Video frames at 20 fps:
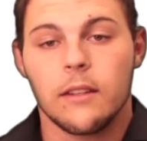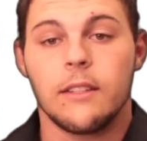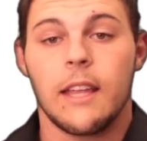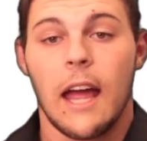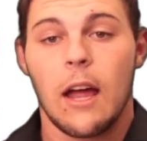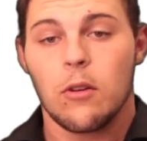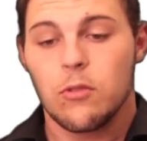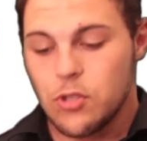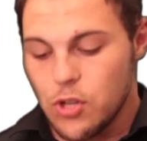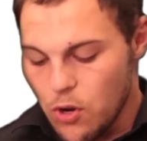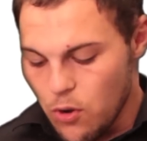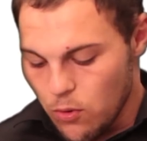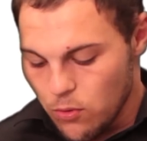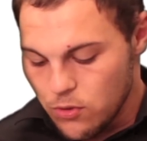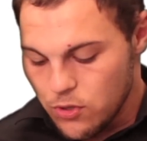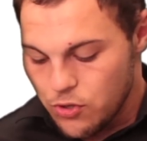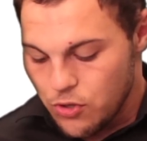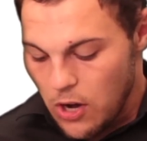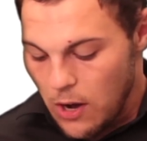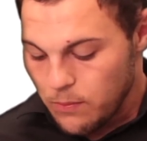Dow
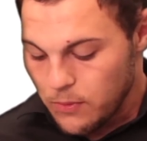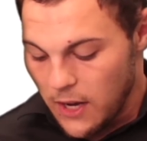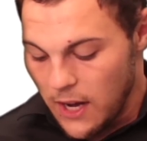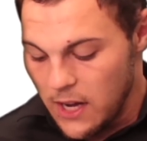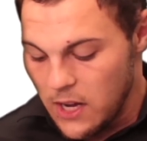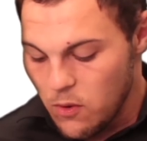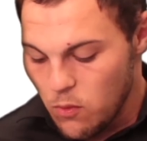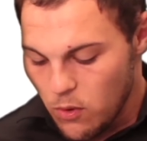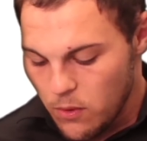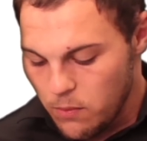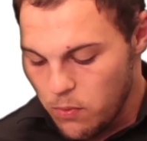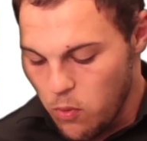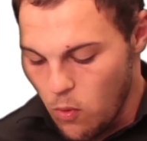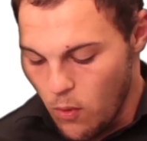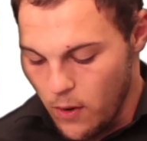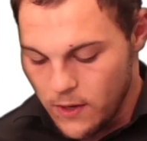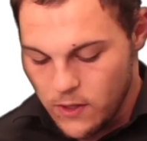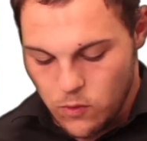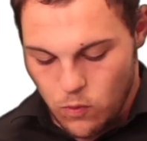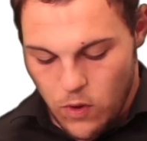Jones dropped 81
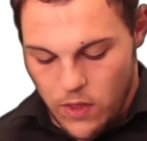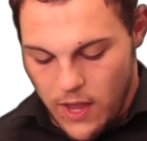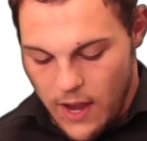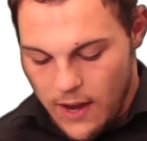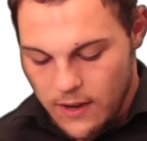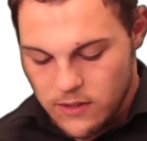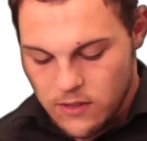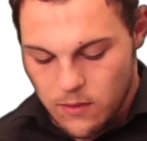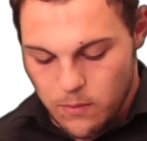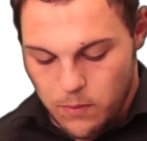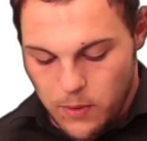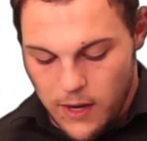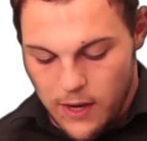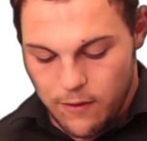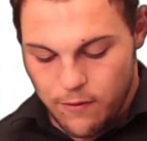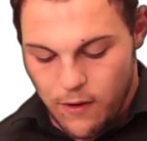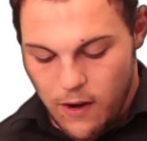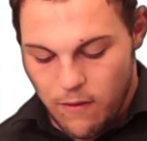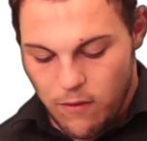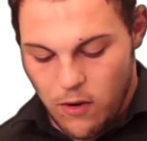points while the
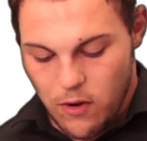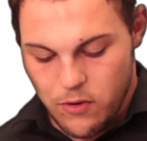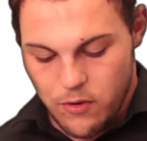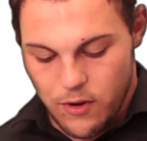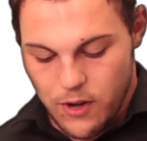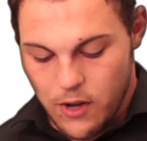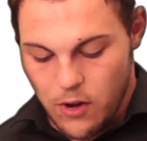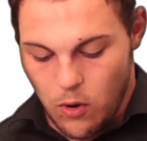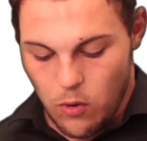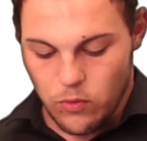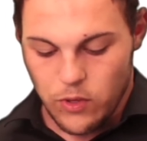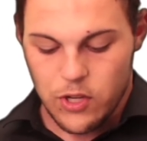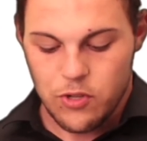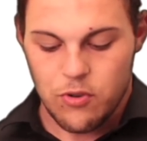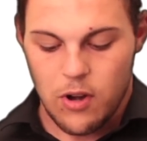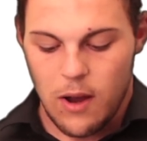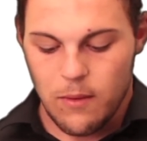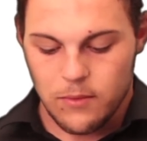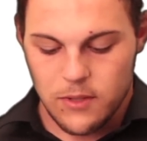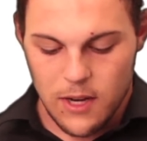S&P 500 only
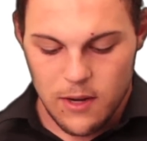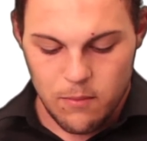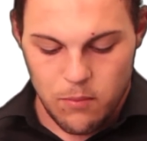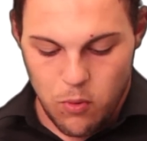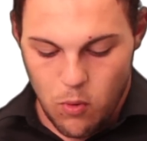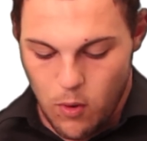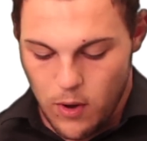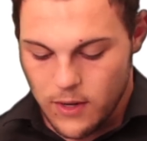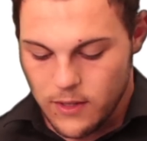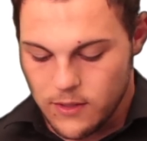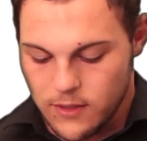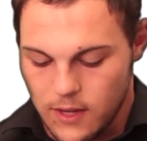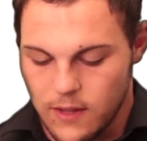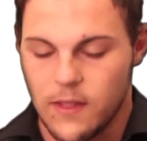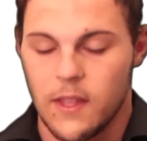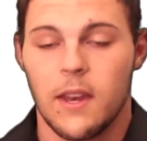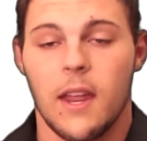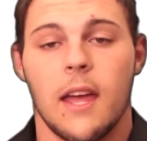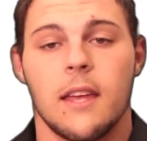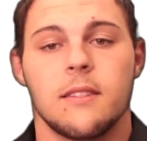dropped 10 points
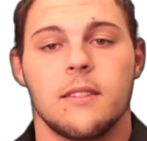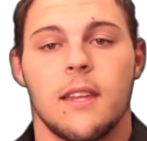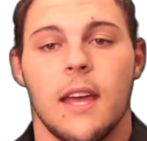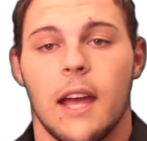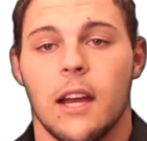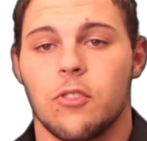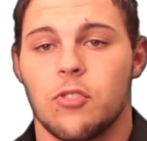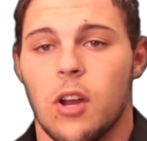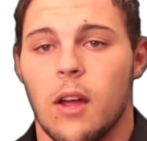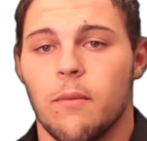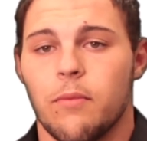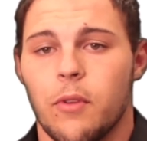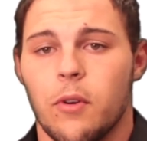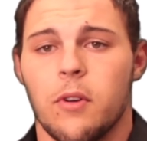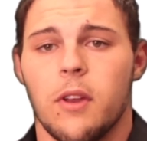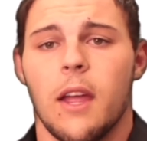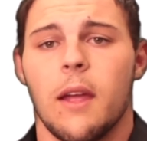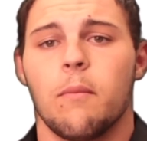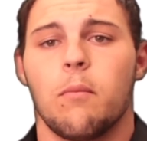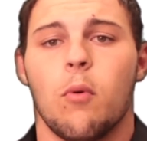and the NASDAQ dropped
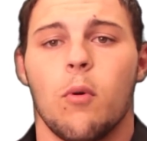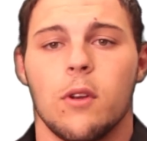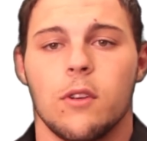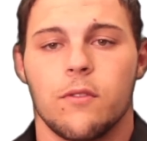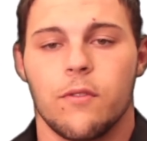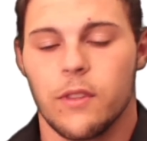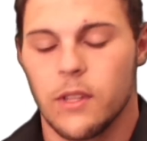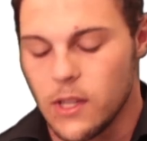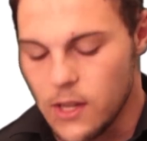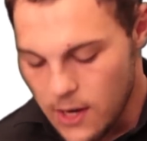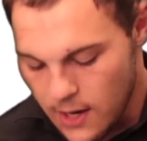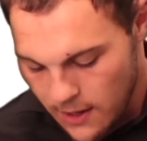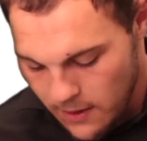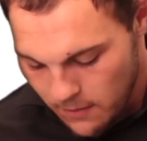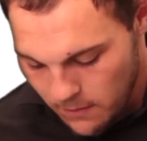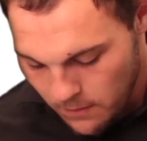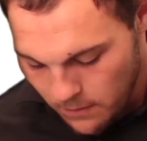38 points for the day.